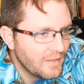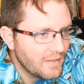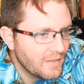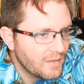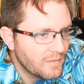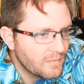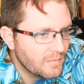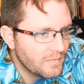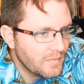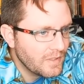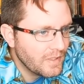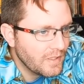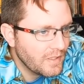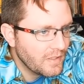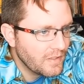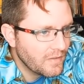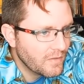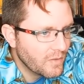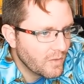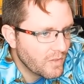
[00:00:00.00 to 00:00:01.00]
Oh,
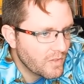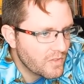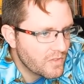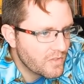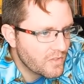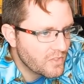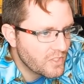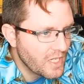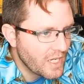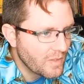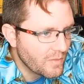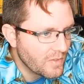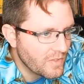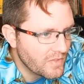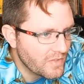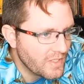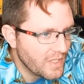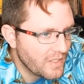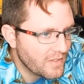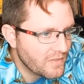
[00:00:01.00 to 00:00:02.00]
and of course the chat
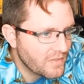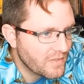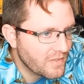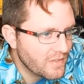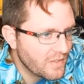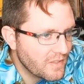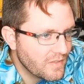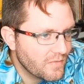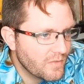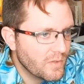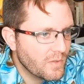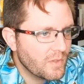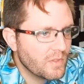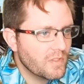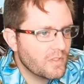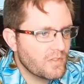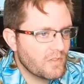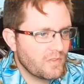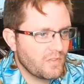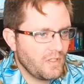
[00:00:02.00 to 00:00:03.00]
reset. And of
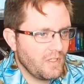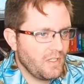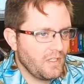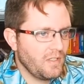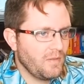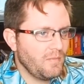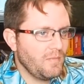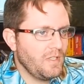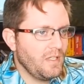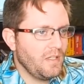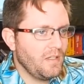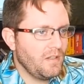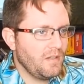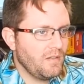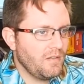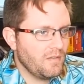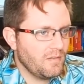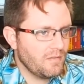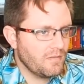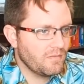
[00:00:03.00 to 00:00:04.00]
course I am
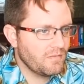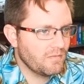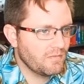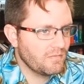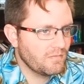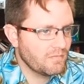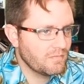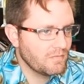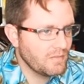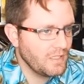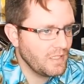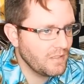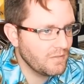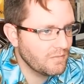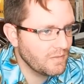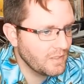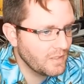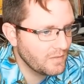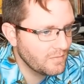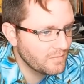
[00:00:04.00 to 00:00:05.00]
now, eh,
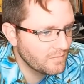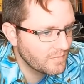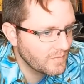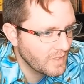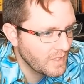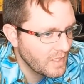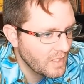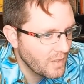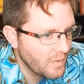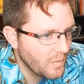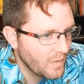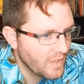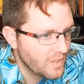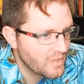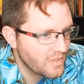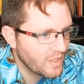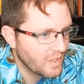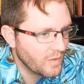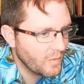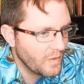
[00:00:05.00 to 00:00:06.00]
well, we are
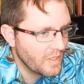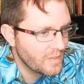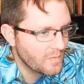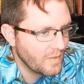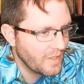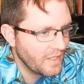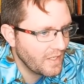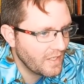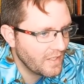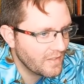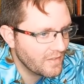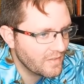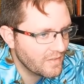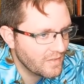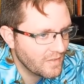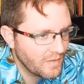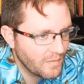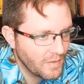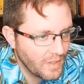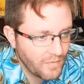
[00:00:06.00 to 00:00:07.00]
stuck a ways behind.
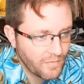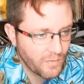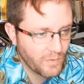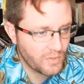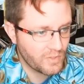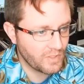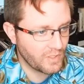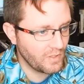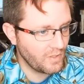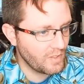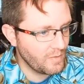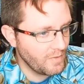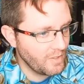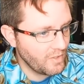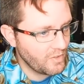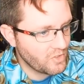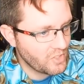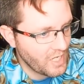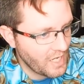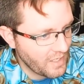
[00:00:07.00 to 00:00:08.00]
We're not forced to go in the middle
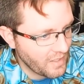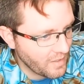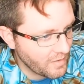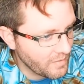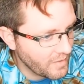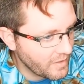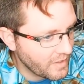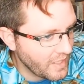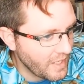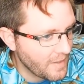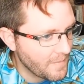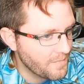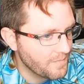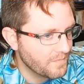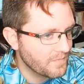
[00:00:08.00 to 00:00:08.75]
of the chat here. Okay.